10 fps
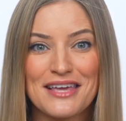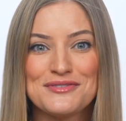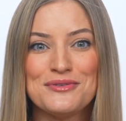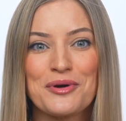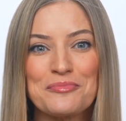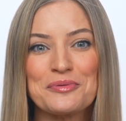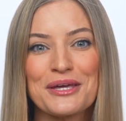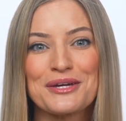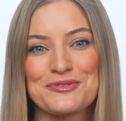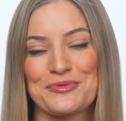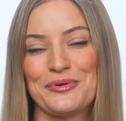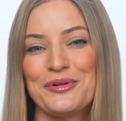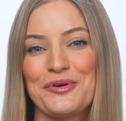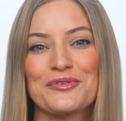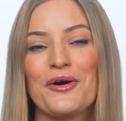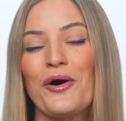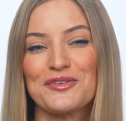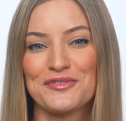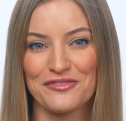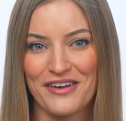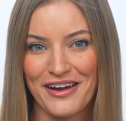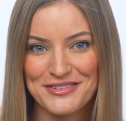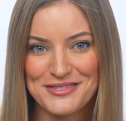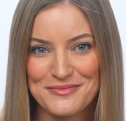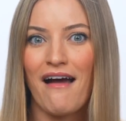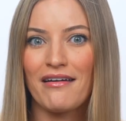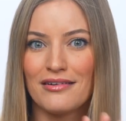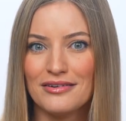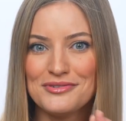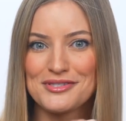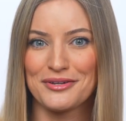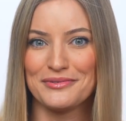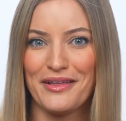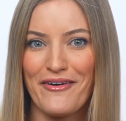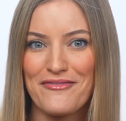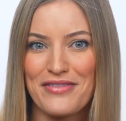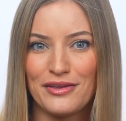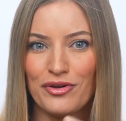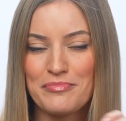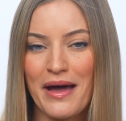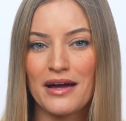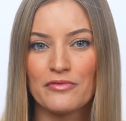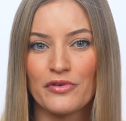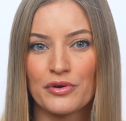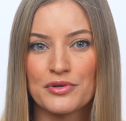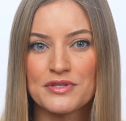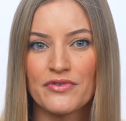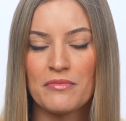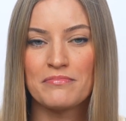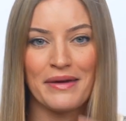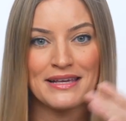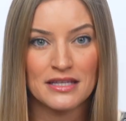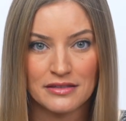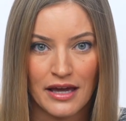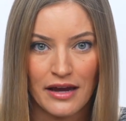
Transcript: gives you complete control over all of your files. I also love that you can back up photos from basically